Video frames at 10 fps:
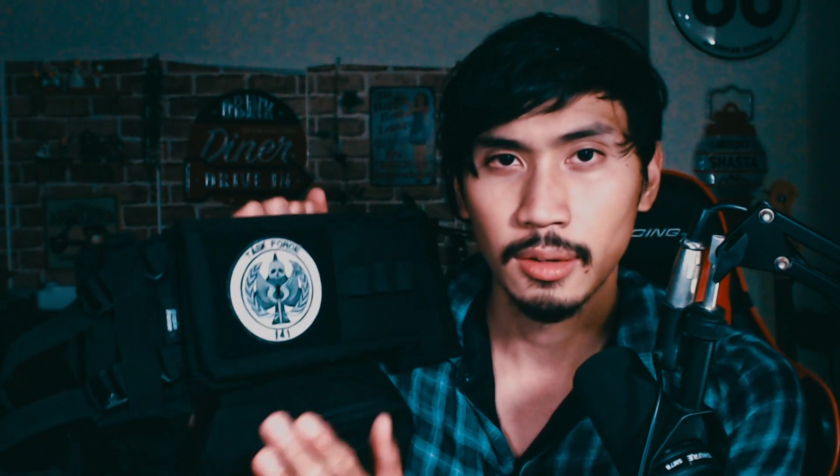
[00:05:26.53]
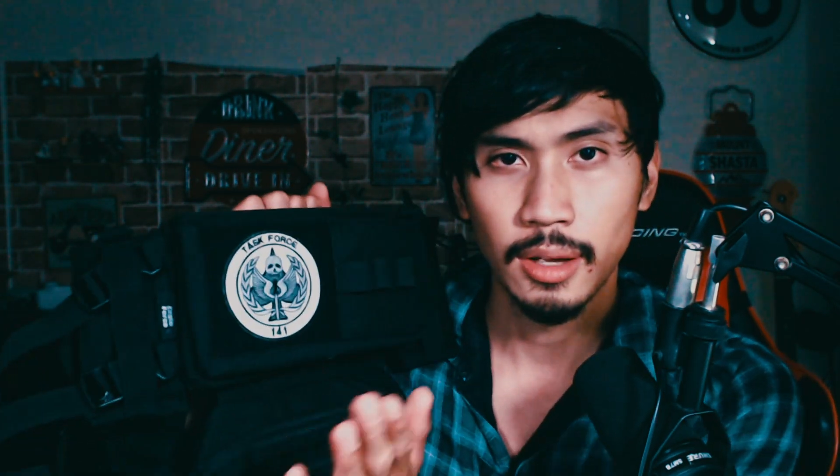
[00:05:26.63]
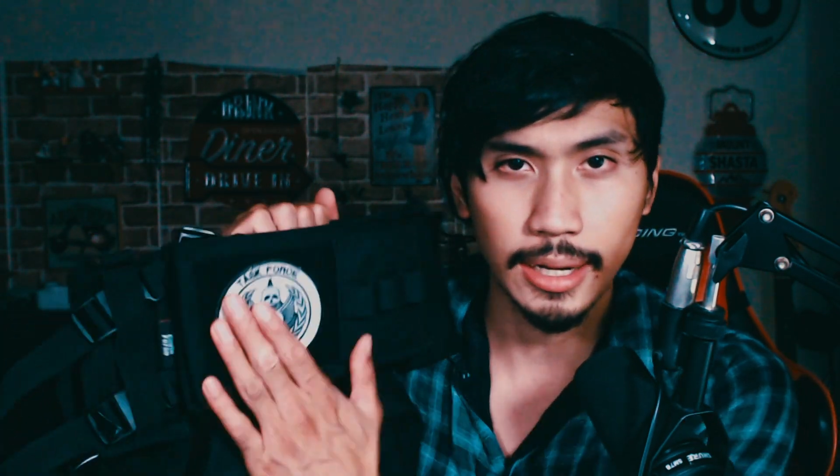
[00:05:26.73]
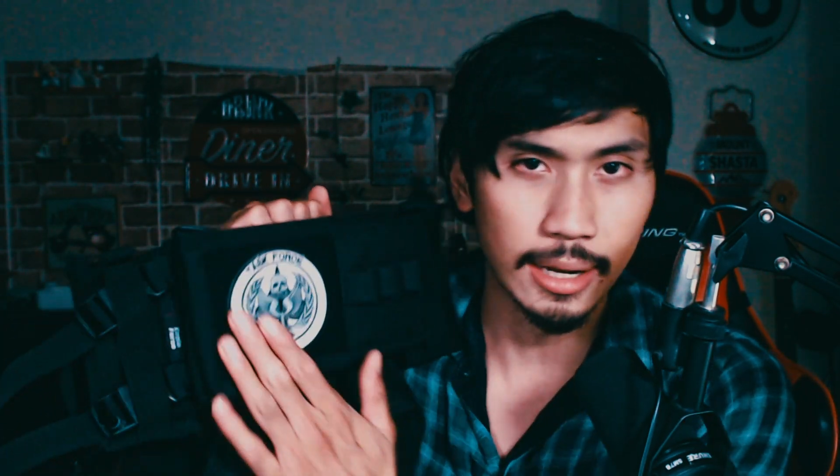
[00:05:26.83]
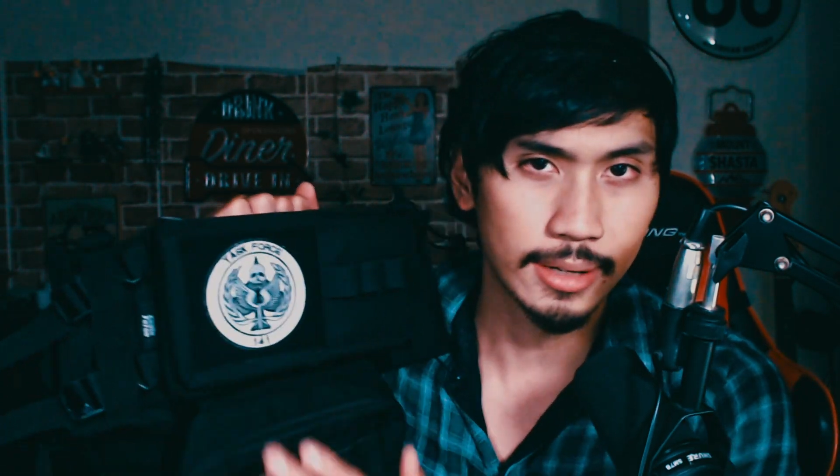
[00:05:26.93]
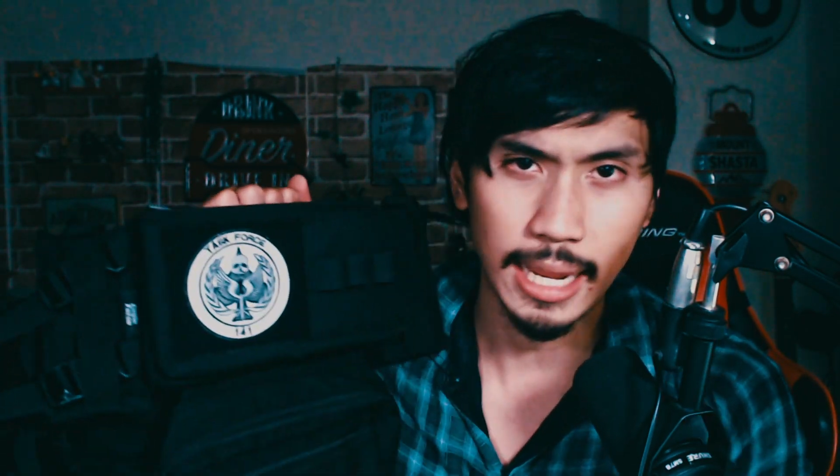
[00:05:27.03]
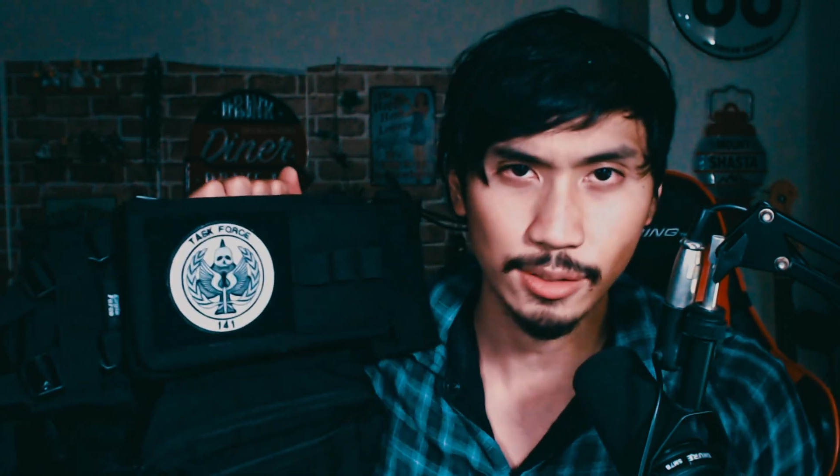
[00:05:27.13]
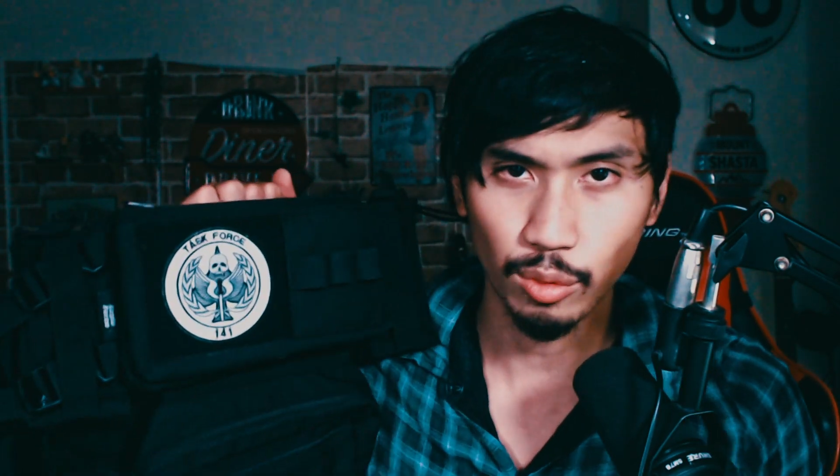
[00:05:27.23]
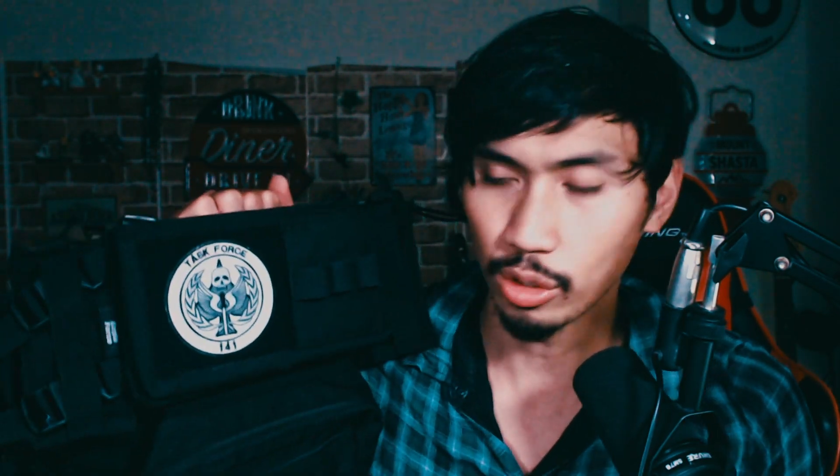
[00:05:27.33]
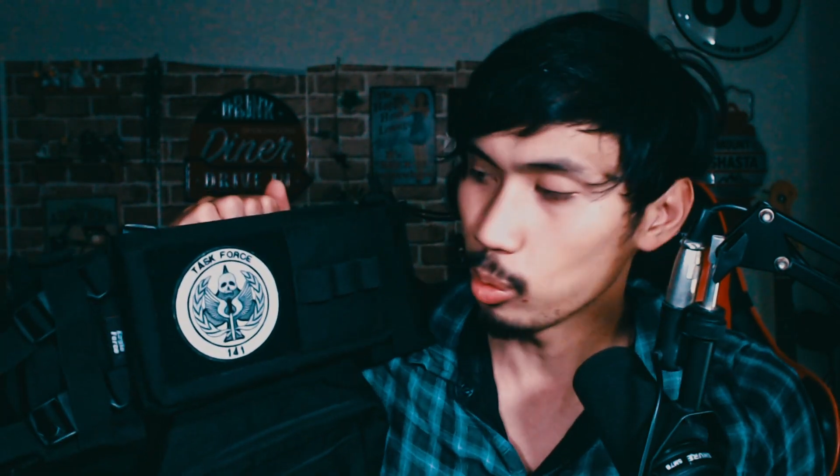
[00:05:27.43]
Again,
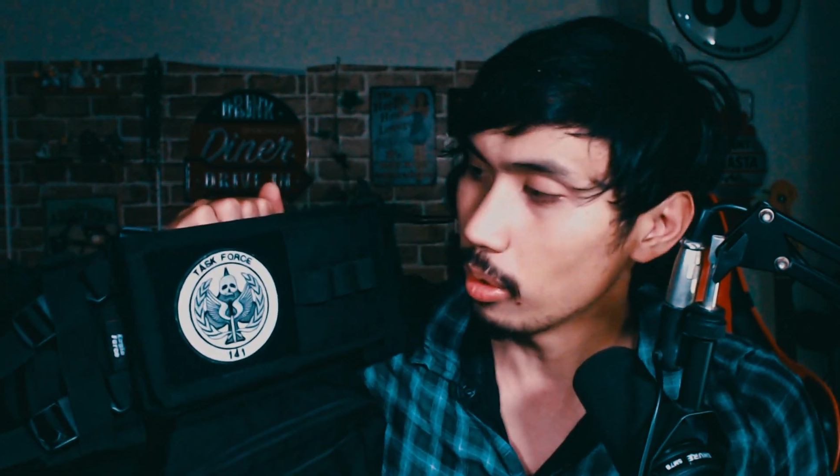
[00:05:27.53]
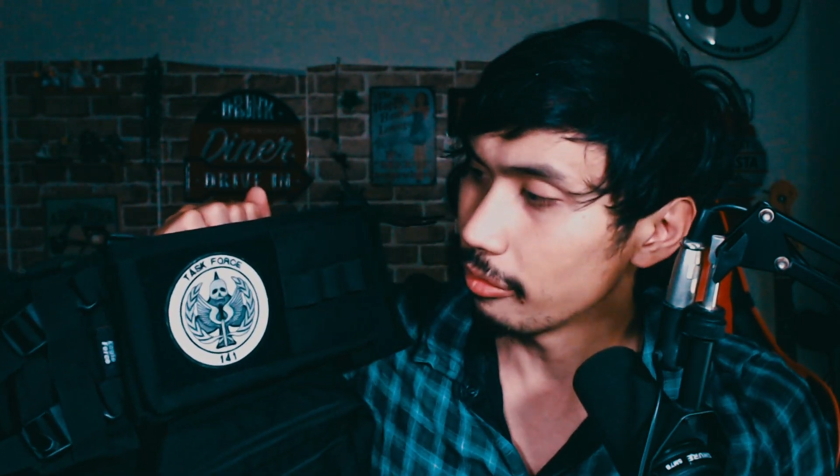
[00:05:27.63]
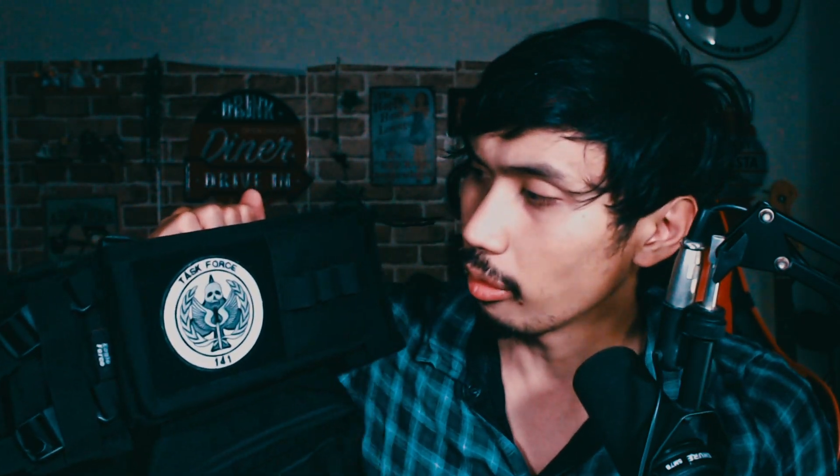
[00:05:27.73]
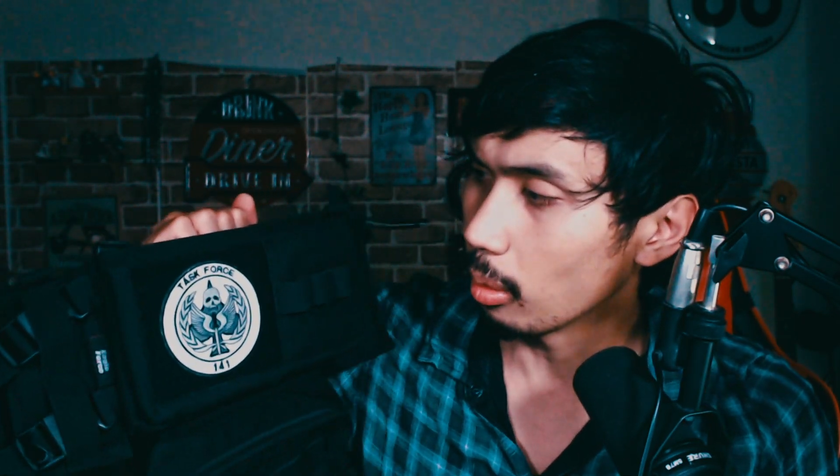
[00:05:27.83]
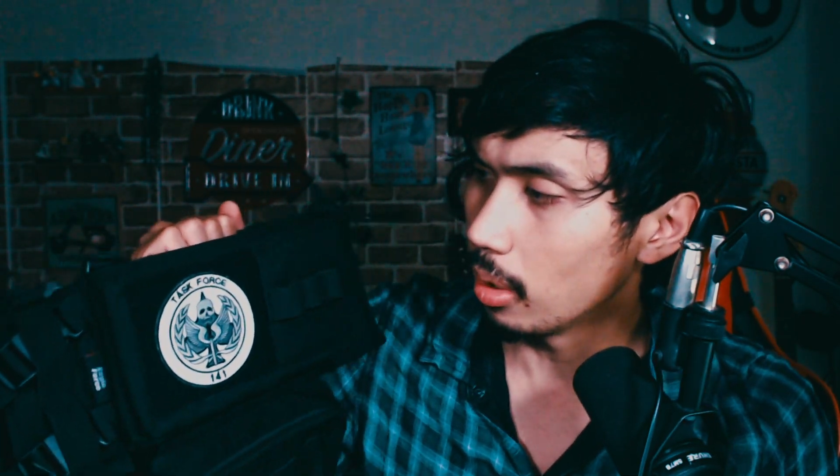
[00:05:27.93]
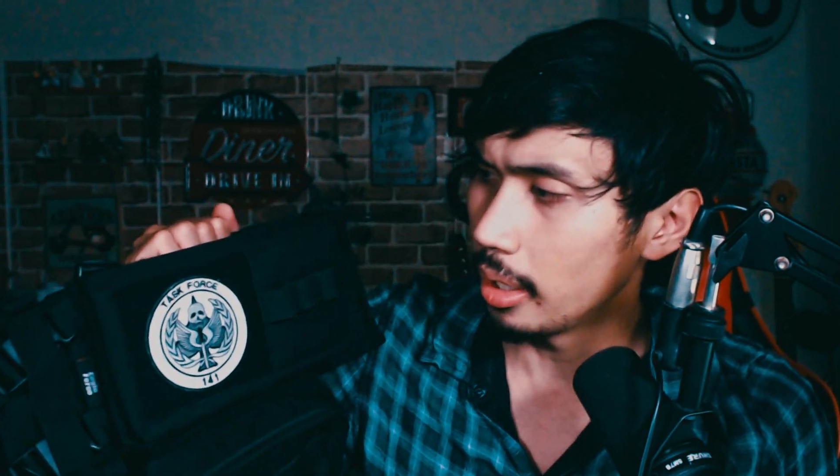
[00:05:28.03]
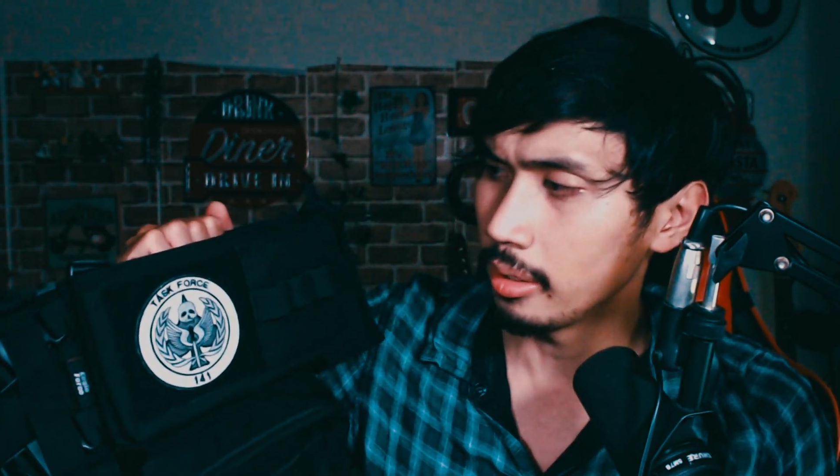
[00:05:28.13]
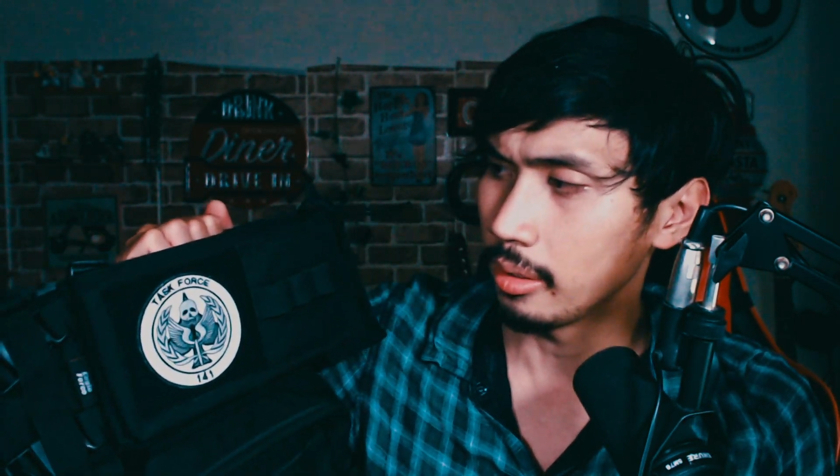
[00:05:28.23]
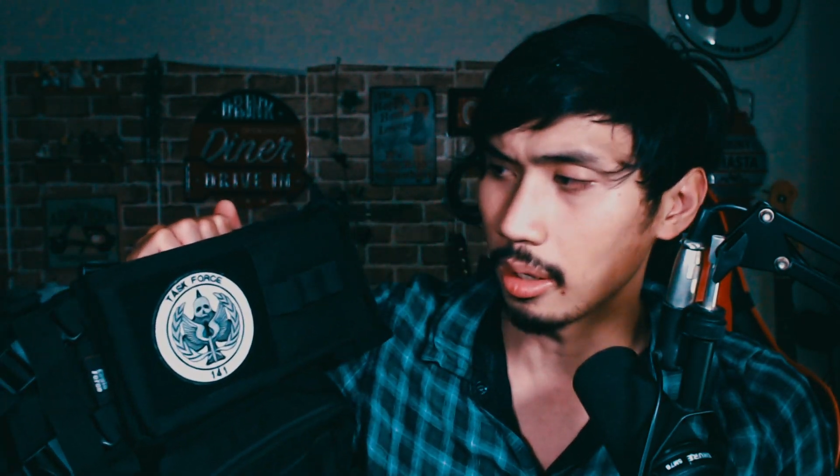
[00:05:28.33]
Task Force 141,